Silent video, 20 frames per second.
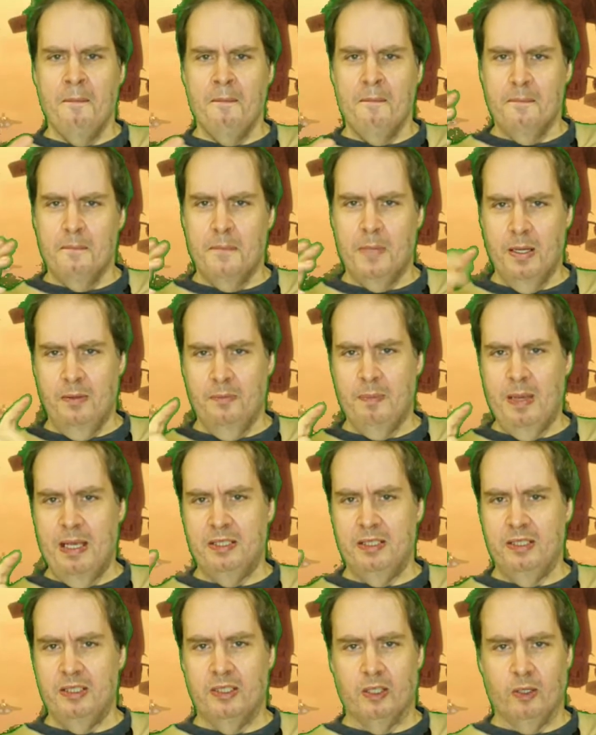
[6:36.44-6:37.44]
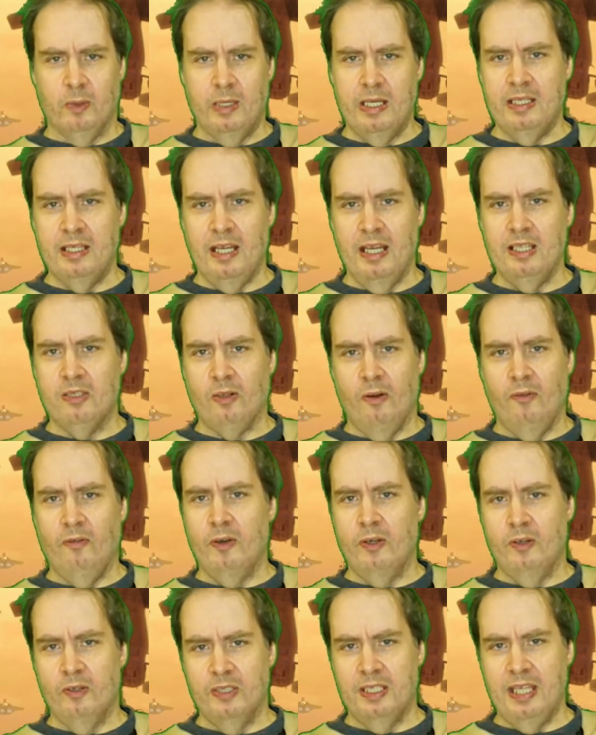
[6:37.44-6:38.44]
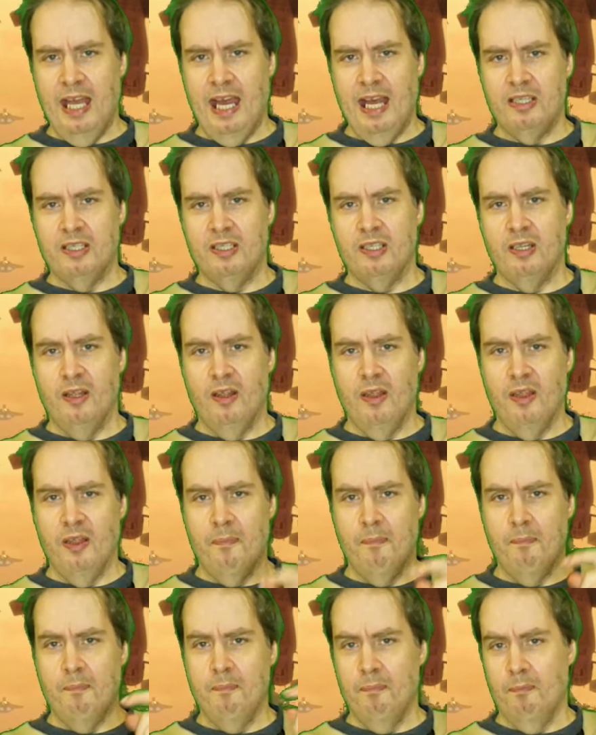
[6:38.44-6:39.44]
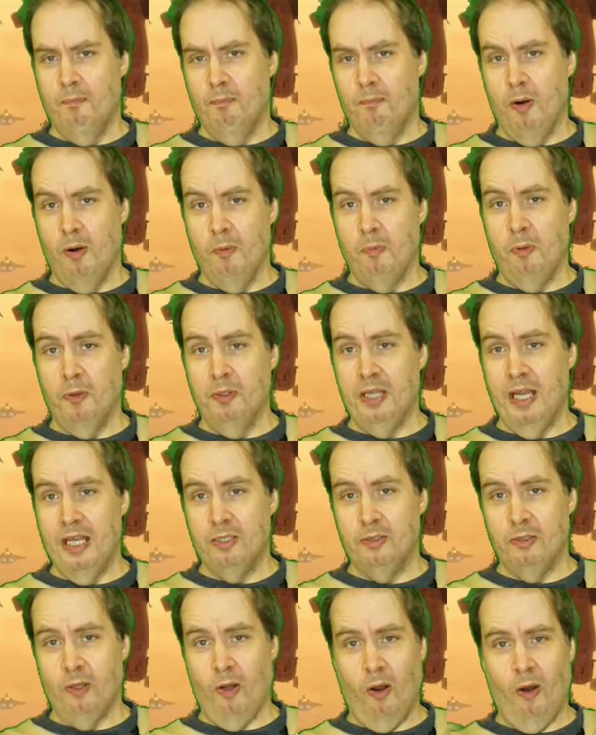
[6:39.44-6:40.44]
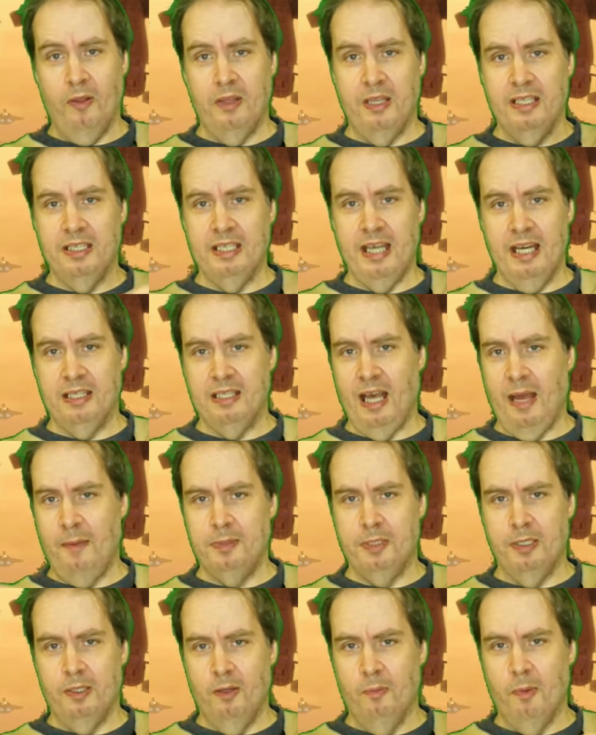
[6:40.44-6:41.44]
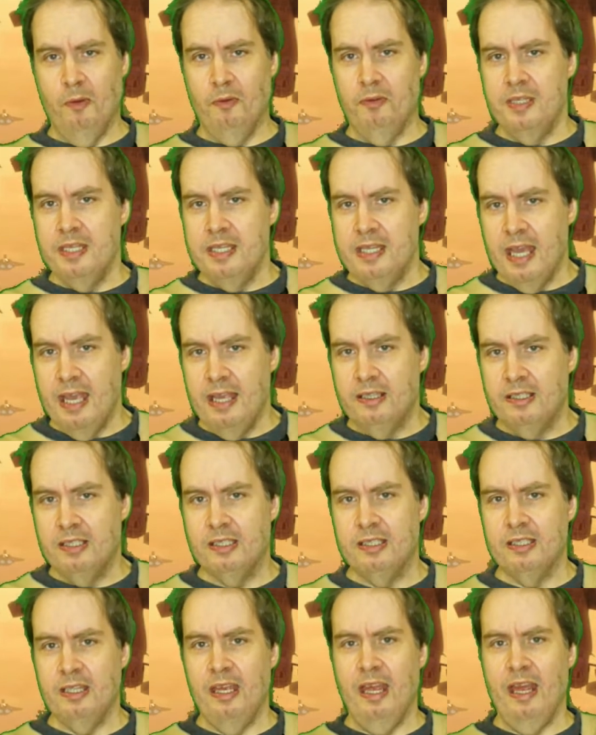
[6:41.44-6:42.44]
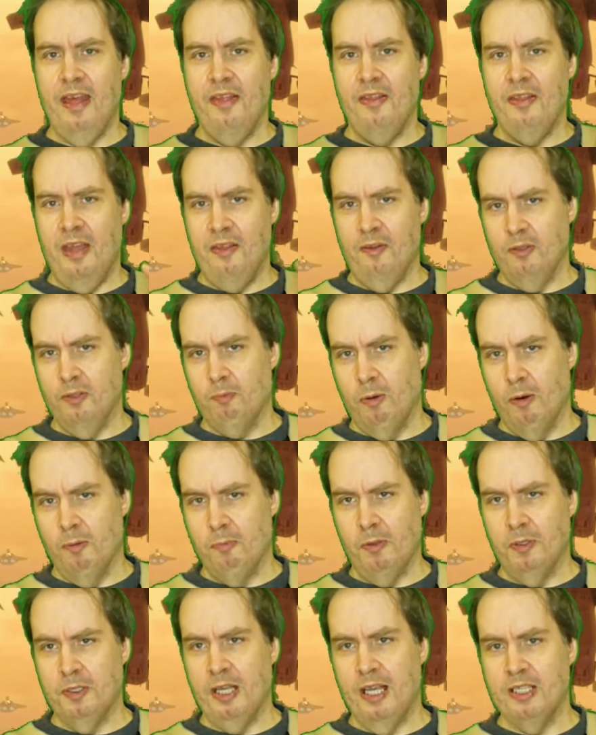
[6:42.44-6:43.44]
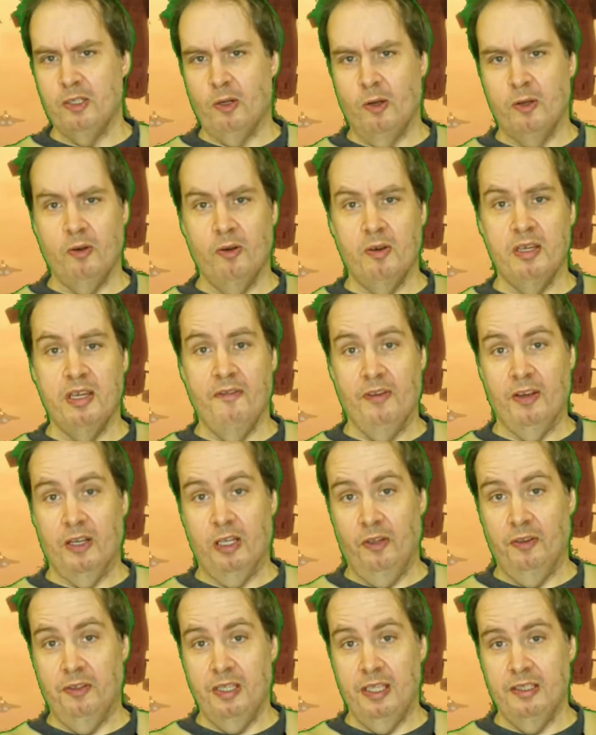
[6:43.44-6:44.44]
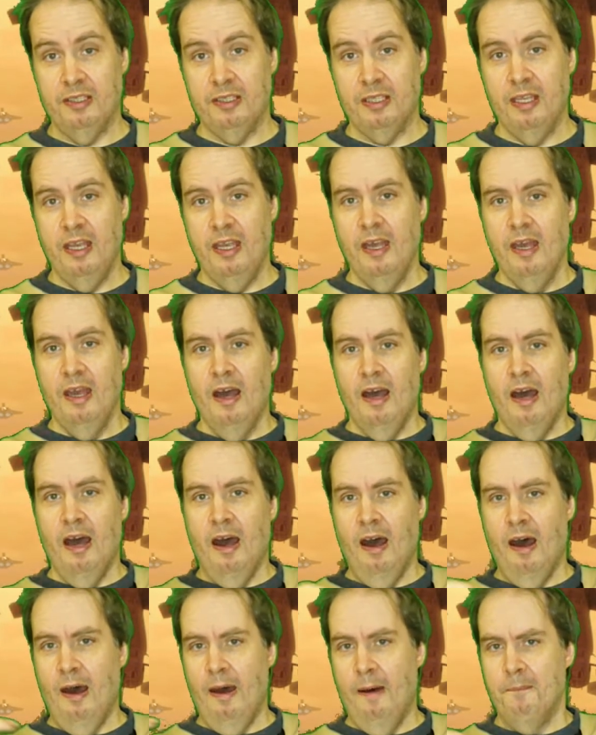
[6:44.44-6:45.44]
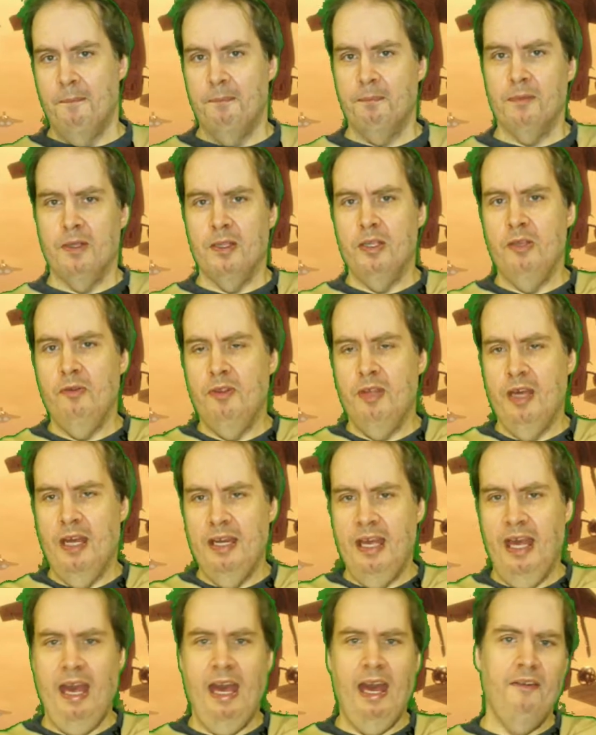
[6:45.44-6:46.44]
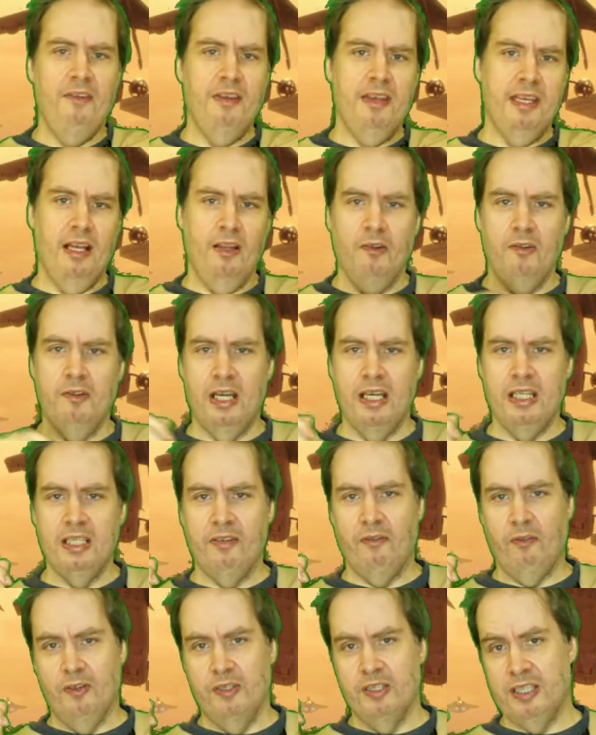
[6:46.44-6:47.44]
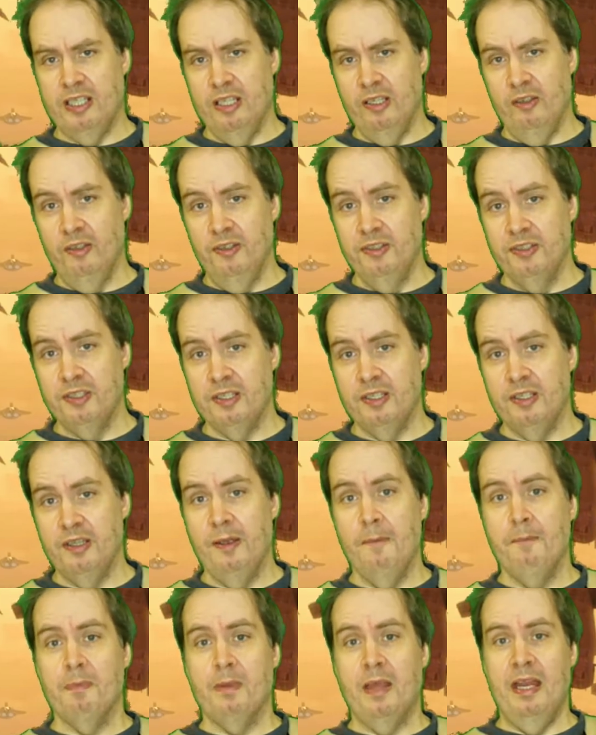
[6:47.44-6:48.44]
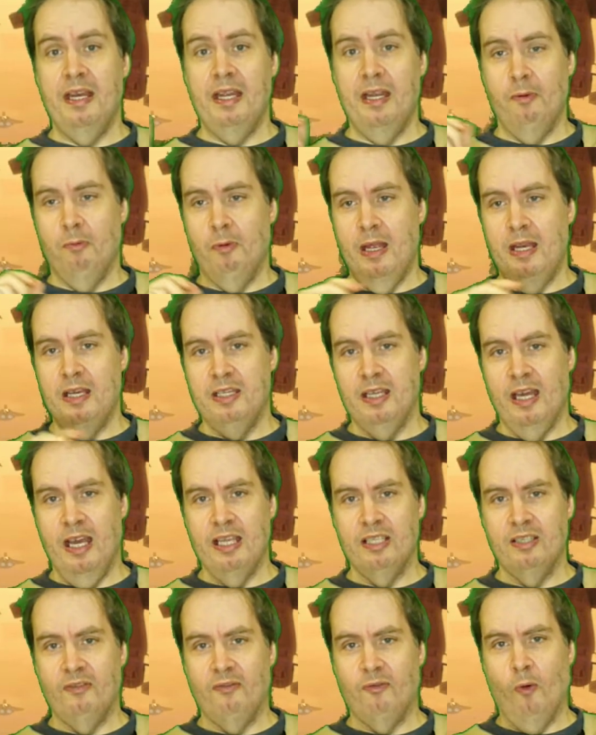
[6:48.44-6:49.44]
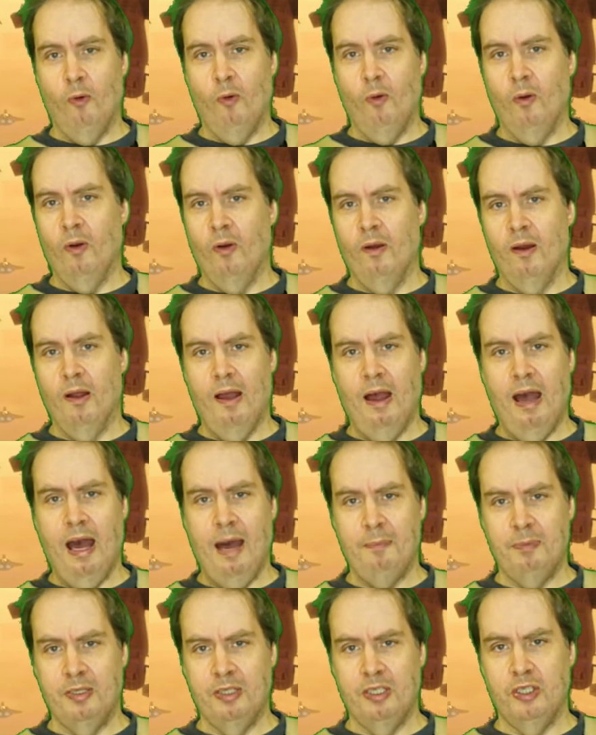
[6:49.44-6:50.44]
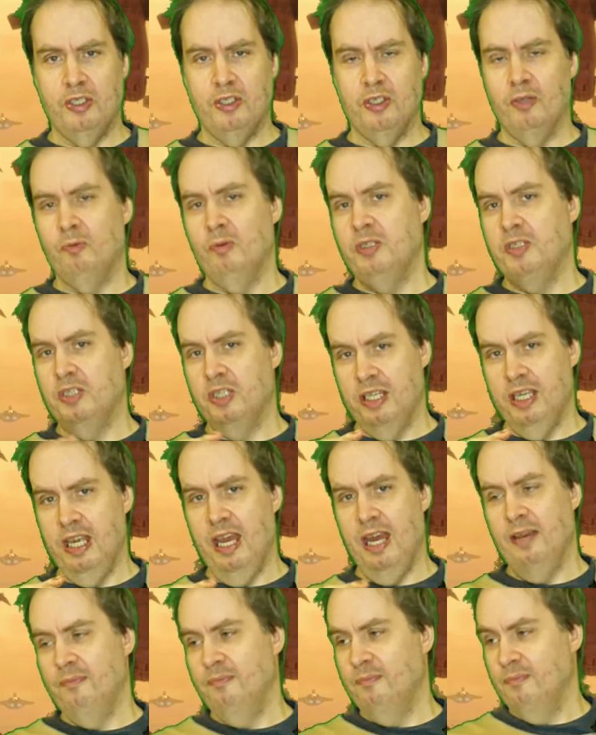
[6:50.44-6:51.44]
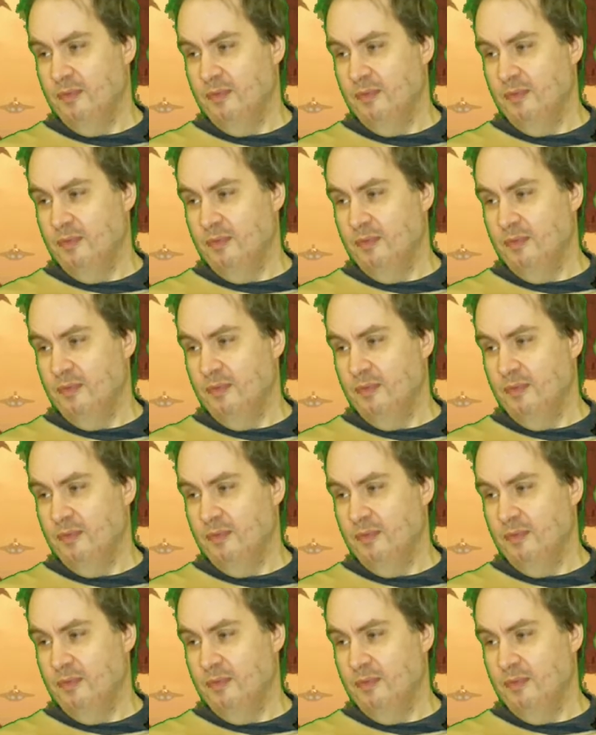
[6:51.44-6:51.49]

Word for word: but basically the green dice are for your stats, the purple dice are the exact opposite. They're both d8s, and, and those purple dice are your difficulties. Um, you then have a yellow dice for skills and a red dice for uh, opposition, which again